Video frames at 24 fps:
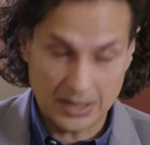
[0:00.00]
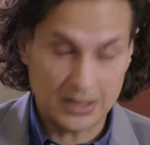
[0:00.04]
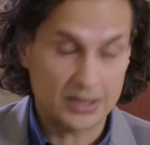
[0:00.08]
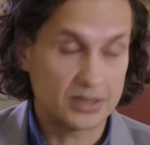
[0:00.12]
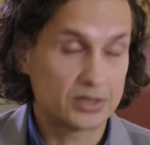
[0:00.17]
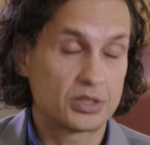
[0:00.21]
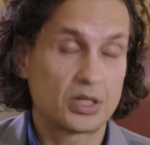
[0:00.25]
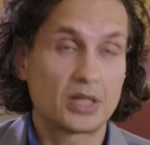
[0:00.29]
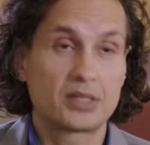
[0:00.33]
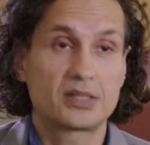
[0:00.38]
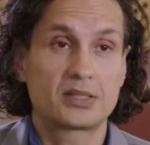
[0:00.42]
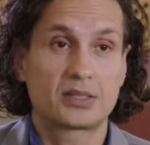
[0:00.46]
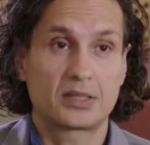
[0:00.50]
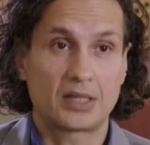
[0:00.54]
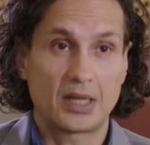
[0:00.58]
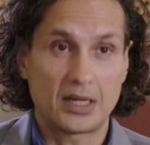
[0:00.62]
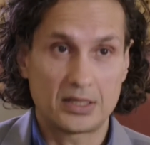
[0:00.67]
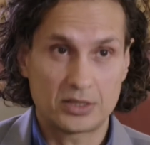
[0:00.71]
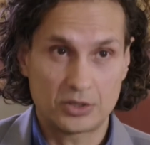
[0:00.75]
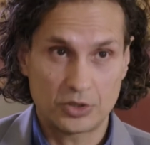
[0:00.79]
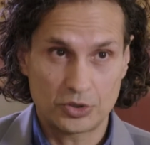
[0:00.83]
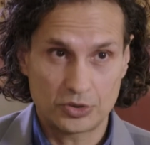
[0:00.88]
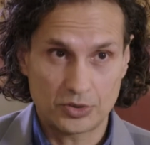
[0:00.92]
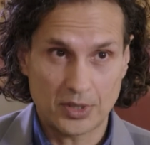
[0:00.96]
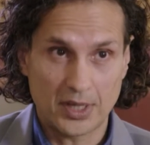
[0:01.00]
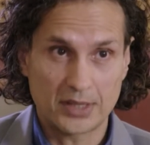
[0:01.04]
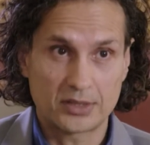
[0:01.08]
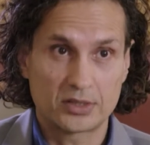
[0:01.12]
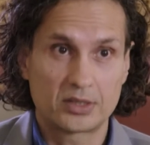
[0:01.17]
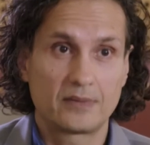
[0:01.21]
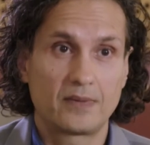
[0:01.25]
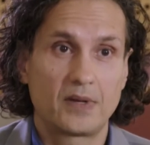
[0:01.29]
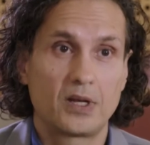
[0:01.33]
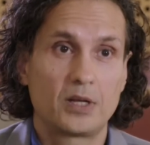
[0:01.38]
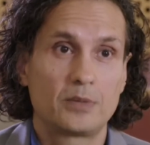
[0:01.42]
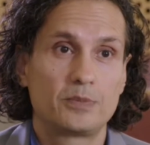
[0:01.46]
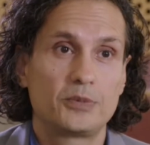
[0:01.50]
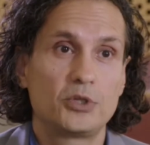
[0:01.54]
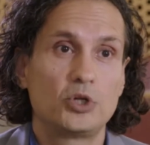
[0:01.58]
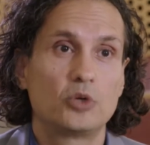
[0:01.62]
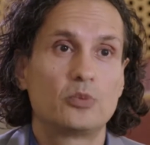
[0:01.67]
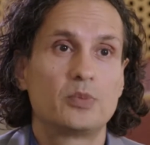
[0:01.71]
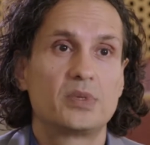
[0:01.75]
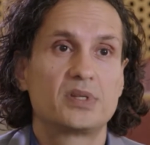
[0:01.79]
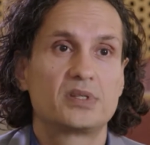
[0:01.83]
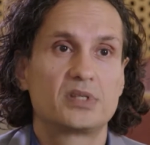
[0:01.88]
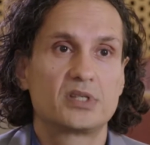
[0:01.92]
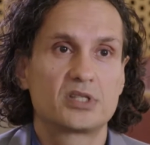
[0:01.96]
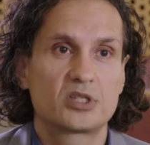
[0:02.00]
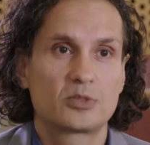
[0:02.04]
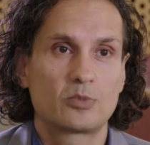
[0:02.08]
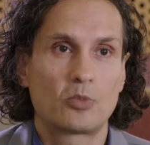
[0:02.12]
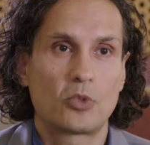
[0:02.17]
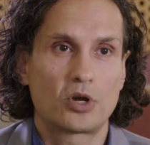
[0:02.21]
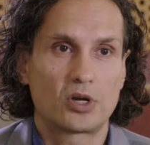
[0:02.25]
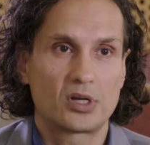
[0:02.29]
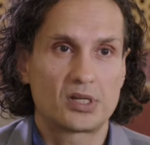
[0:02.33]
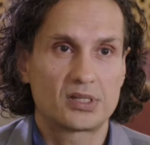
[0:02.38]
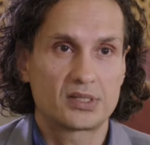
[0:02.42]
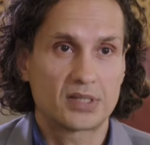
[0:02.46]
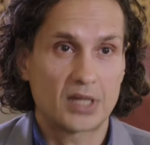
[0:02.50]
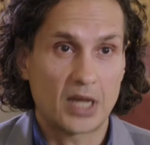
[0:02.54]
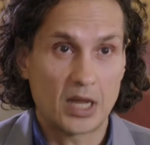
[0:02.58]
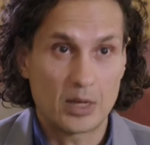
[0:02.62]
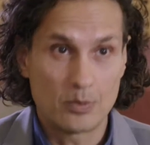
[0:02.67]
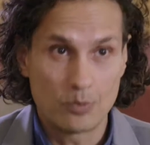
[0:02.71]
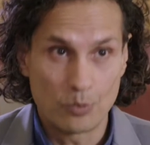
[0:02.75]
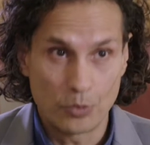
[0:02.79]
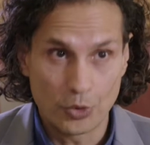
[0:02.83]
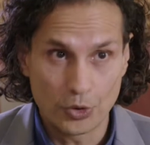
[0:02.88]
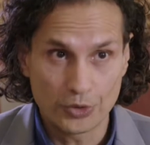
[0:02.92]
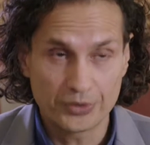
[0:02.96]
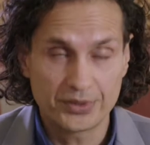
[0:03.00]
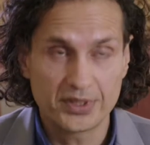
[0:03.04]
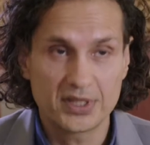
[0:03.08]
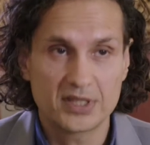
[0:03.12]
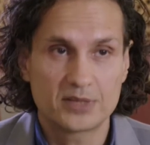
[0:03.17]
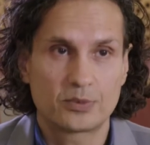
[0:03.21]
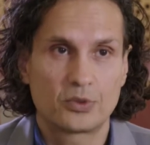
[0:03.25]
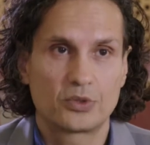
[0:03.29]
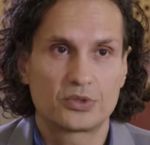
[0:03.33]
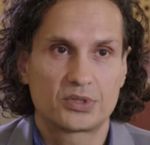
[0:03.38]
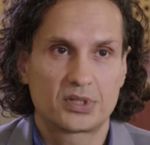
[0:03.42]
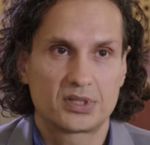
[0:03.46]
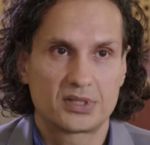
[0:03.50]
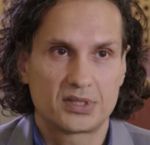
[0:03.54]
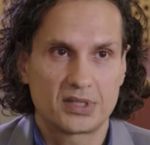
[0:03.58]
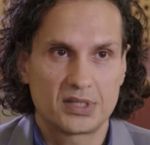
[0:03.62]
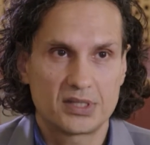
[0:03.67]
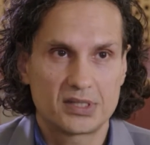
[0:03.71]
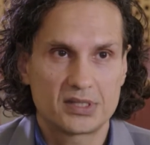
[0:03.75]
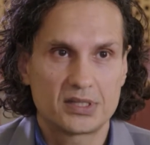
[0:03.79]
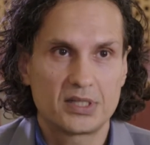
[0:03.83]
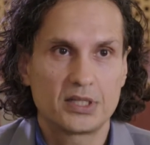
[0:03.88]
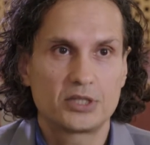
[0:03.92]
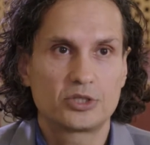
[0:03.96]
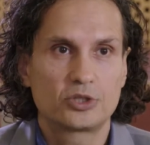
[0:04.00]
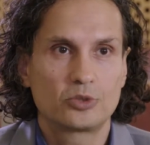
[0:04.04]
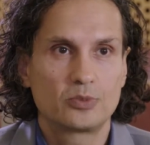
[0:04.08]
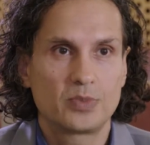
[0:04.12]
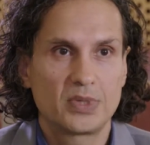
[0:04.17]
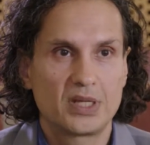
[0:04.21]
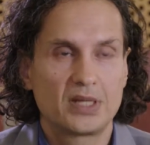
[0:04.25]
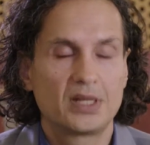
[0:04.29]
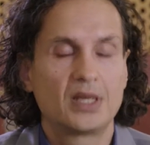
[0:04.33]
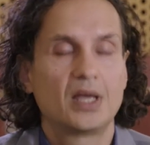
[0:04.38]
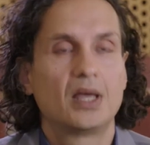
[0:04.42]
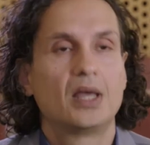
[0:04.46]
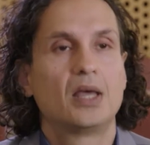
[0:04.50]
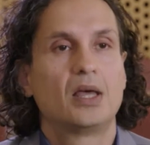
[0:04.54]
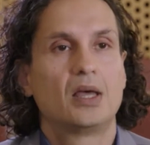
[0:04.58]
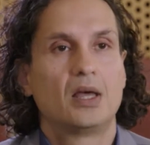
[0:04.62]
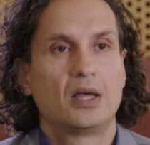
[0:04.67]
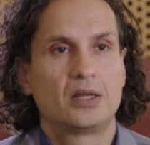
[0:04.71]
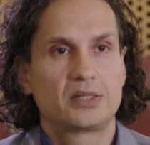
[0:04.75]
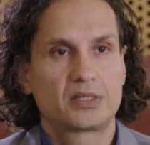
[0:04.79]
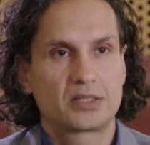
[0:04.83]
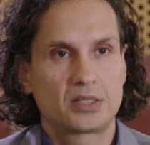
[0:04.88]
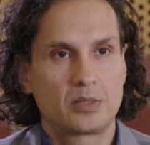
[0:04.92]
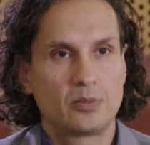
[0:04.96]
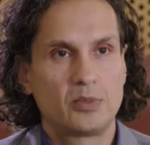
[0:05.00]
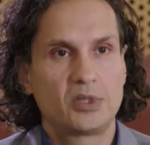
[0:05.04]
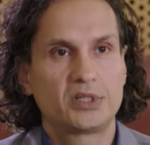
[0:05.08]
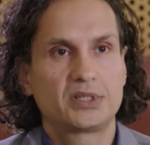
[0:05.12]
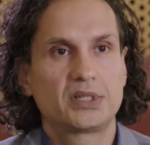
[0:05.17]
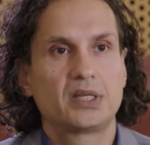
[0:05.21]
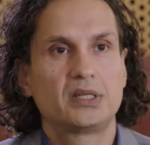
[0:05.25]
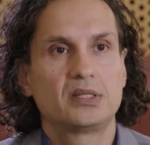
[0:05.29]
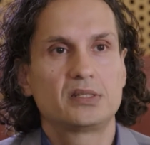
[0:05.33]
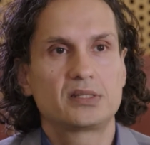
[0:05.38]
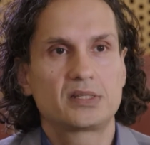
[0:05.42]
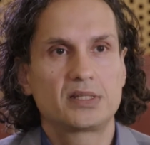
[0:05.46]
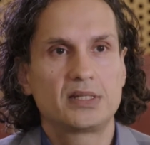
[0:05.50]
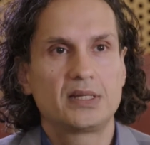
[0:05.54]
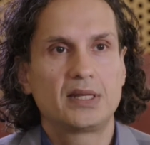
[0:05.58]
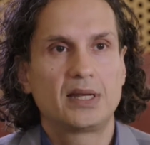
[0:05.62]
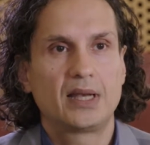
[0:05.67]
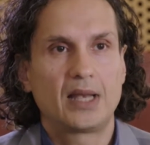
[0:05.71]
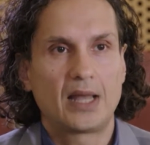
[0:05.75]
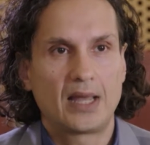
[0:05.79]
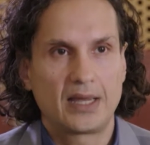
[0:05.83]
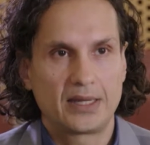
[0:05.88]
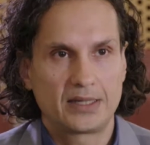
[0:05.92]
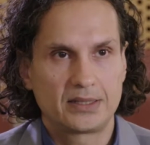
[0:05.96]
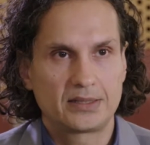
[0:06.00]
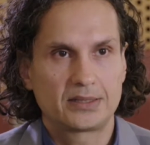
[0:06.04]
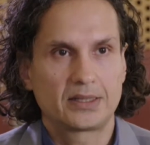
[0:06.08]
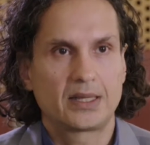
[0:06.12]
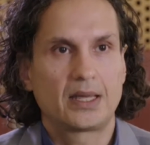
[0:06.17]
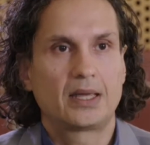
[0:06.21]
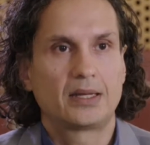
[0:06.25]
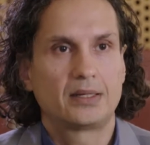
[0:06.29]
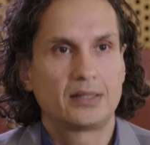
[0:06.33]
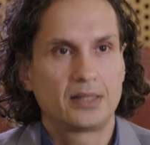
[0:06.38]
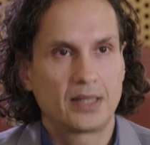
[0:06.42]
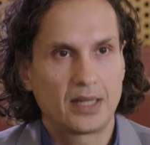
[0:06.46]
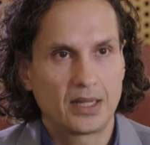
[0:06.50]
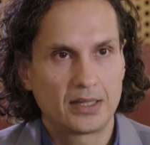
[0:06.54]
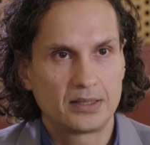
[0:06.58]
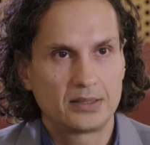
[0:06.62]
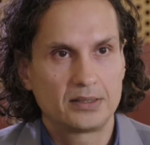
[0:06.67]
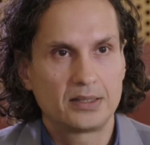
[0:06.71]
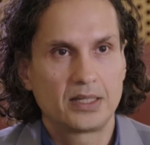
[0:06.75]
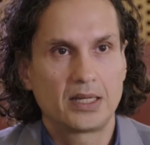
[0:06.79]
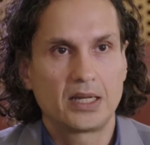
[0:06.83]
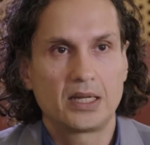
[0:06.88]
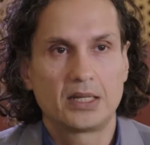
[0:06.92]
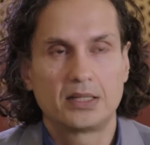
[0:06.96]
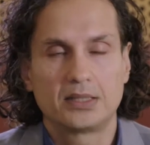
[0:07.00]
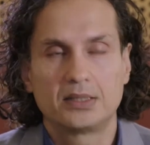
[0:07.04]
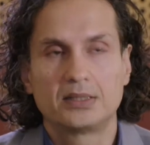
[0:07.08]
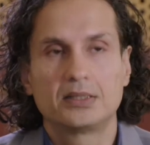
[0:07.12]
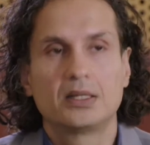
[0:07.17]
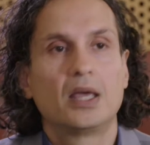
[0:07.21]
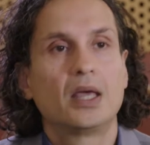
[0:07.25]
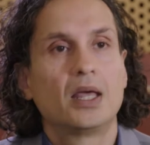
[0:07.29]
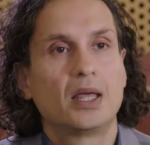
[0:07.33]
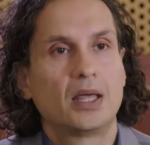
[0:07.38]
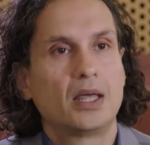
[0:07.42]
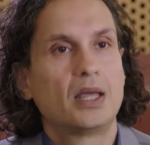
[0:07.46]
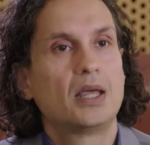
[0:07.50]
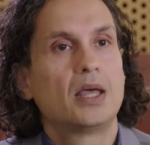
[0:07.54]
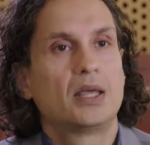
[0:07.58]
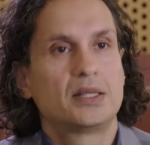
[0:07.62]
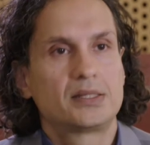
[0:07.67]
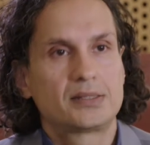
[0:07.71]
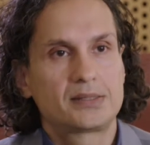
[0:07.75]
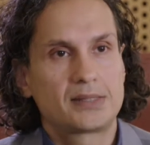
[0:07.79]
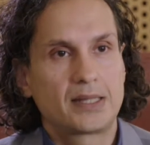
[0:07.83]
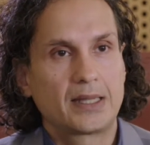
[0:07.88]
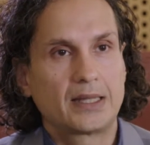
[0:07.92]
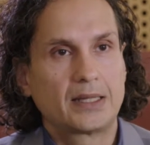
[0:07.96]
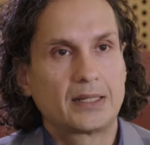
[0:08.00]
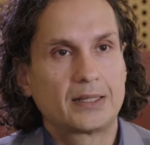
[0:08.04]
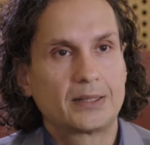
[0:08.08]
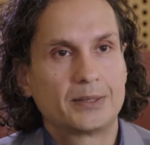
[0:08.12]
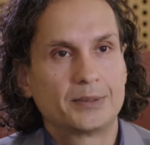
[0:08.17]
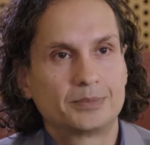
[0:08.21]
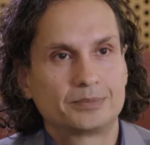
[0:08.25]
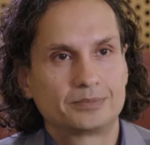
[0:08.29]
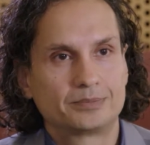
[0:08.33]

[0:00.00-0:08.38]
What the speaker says: just as you try to develop new business models, and both these processes need to be simultaneously aligned and in sync.